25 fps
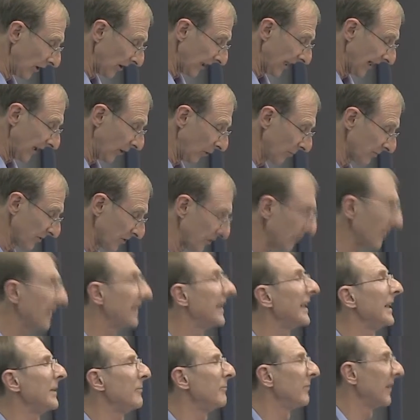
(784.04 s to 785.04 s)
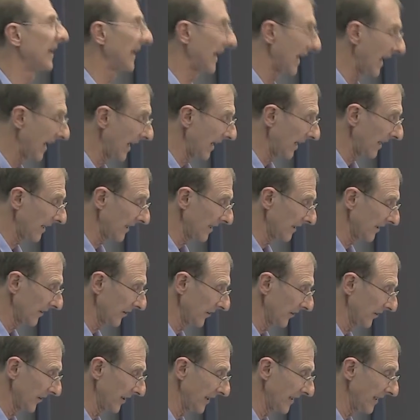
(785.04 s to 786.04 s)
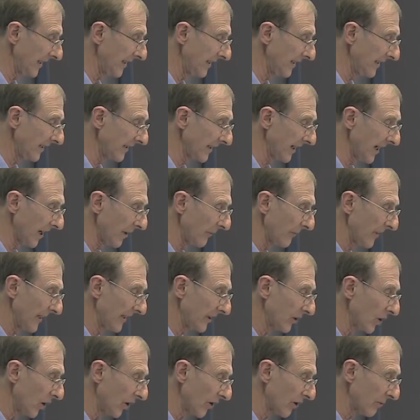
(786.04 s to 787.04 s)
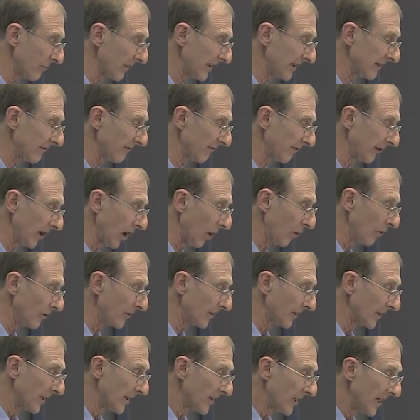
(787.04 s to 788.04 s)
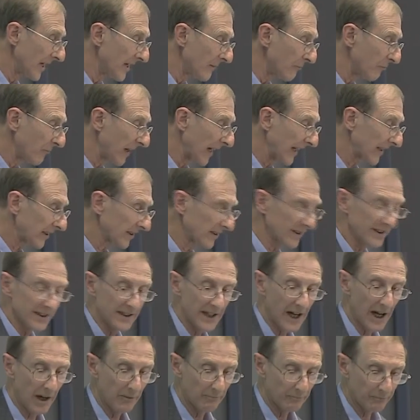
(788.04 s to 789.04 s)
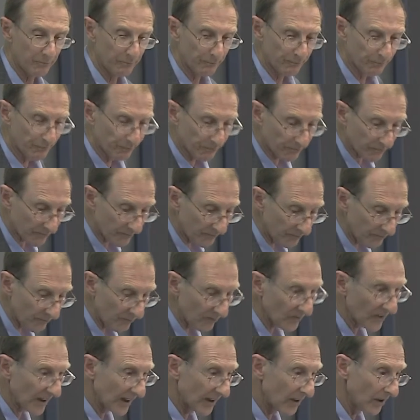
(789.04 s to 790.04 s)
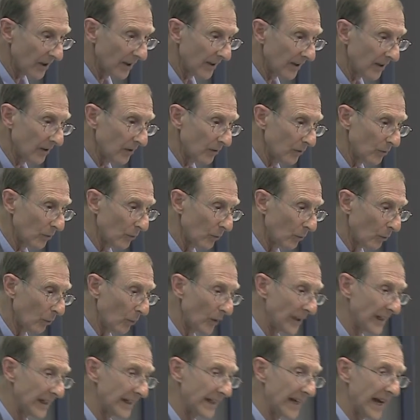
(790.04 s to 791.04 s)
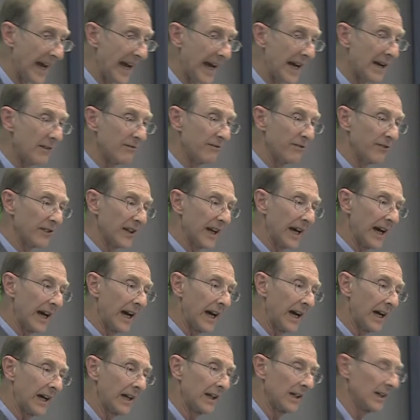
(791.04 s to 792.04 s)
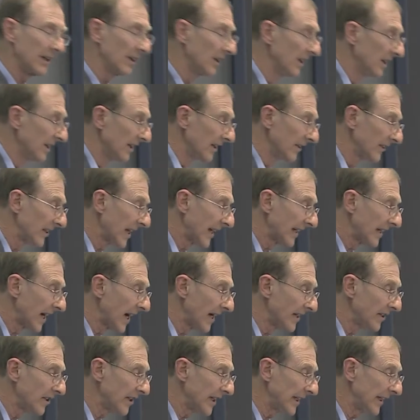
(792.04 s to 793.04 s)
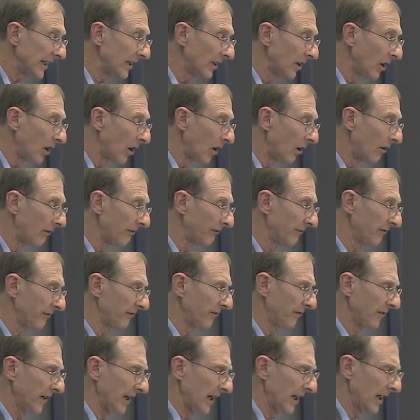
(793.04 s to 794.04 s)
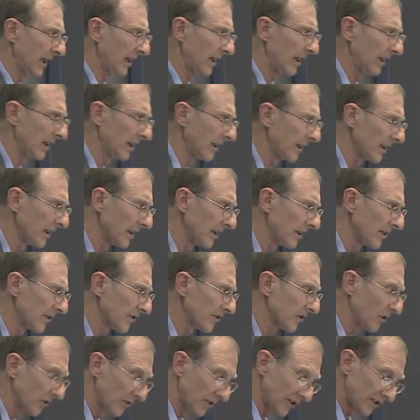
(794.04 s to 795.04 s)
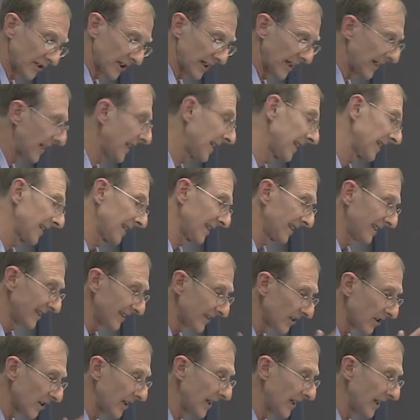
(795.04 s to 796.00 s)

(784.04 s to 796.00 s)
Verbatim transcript: oil helps to keep uh, the uh, economy afloat. But um, we have uh, that idea of uh, so, uh,